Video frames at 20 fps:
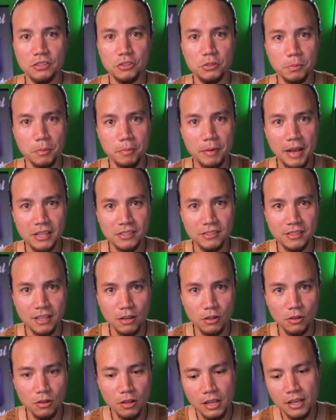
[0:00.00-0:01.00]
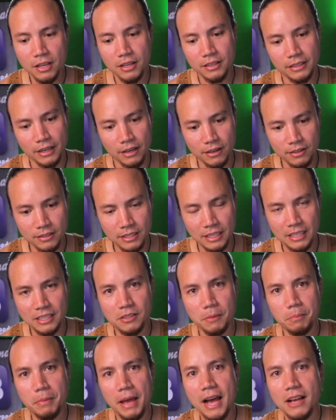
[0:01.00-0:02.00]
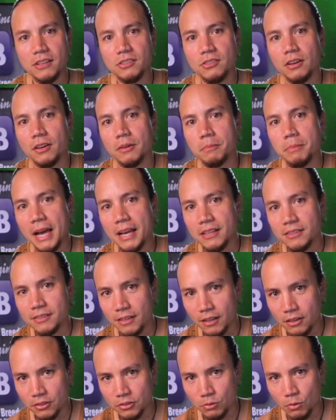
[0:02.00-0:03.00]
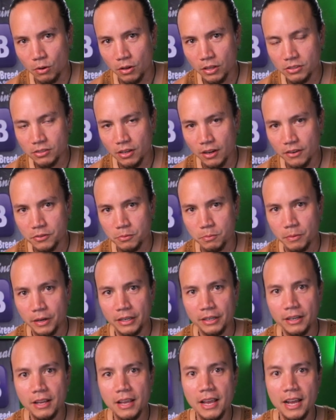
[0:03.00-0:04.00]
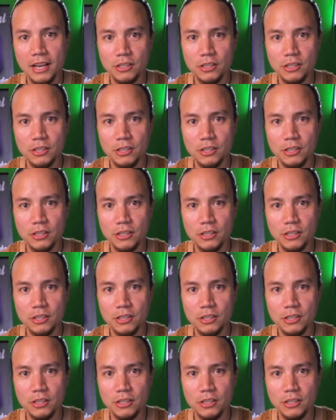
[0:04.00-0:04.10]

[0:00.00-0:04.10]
the super pastel guarantees to pass on pastel to all its offspring,